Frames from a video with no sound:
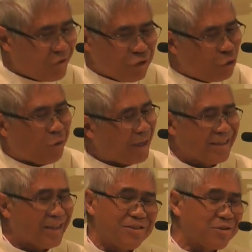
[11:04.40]
No
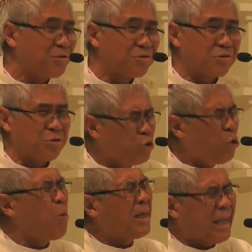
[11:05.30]
one can control you.
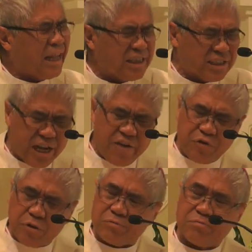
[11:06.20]
No one can
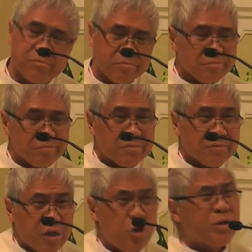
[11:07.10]
enslave you.
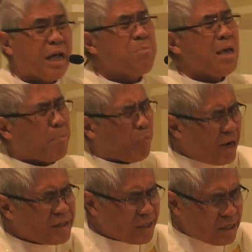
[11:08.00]
You can be a
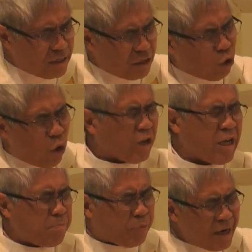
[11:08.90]
prisoner,
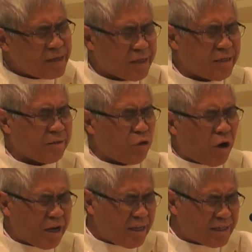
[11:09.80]
locked in prison,
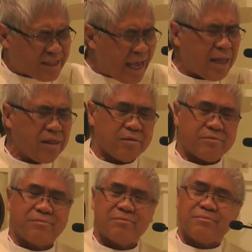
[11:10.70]
locked in the cell.